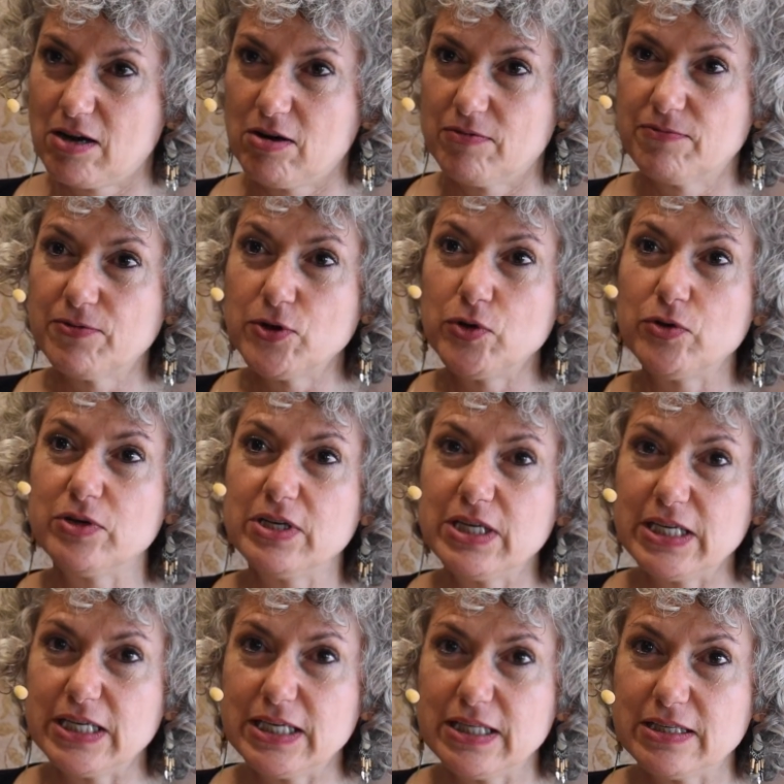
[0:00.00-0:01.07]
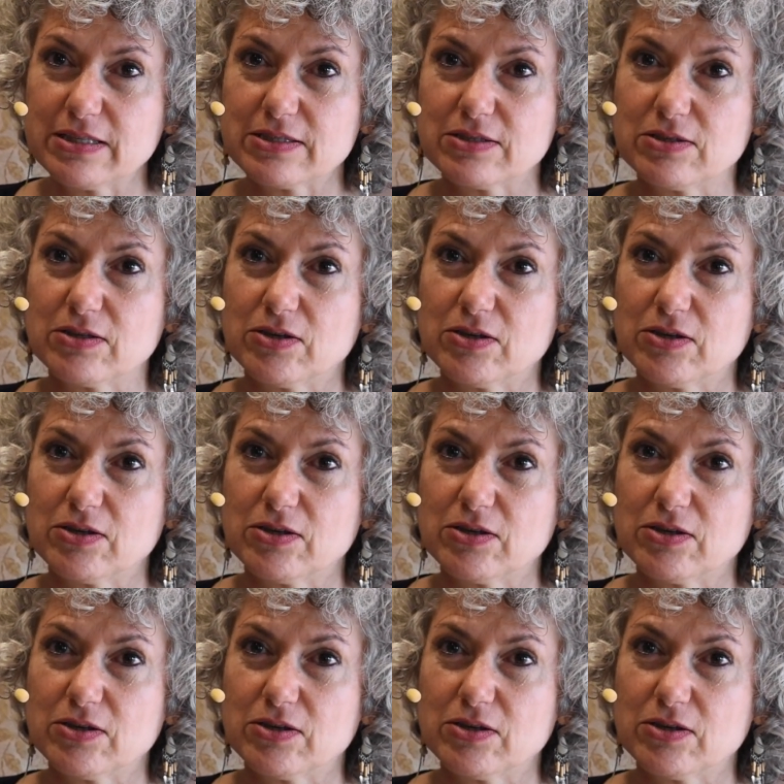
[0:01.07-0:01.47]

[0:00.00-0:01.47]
our food needs and